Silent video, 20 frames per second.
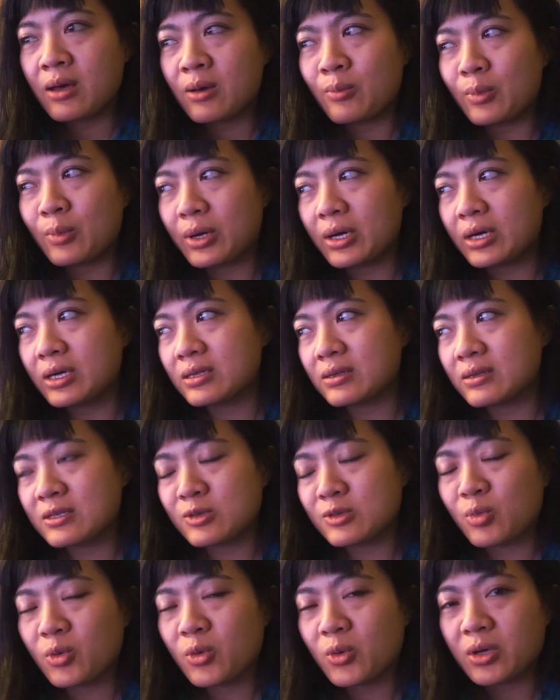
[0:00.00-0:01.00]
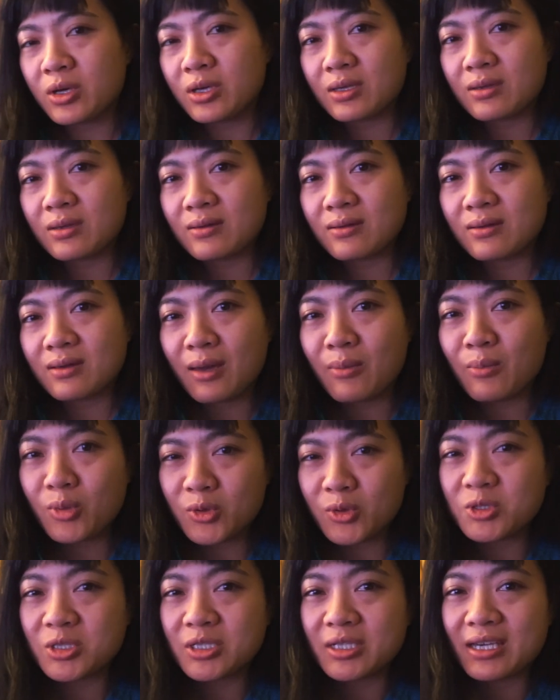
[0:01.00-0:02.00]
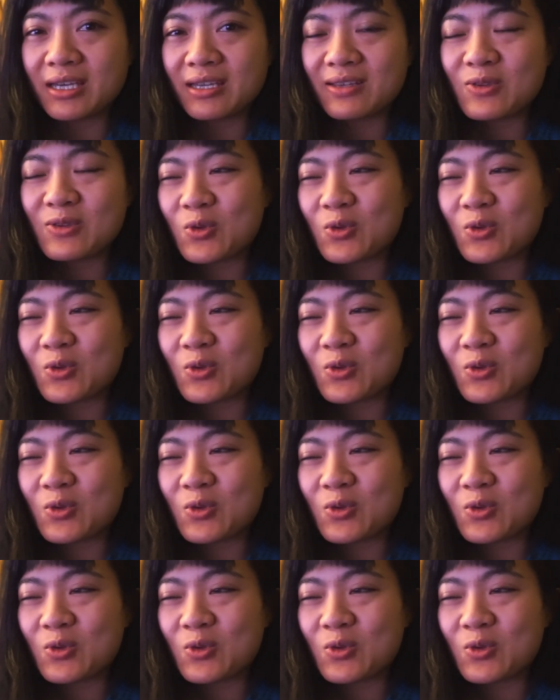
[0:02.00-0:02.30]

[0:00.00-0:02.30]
But at this point, I'm pushing it.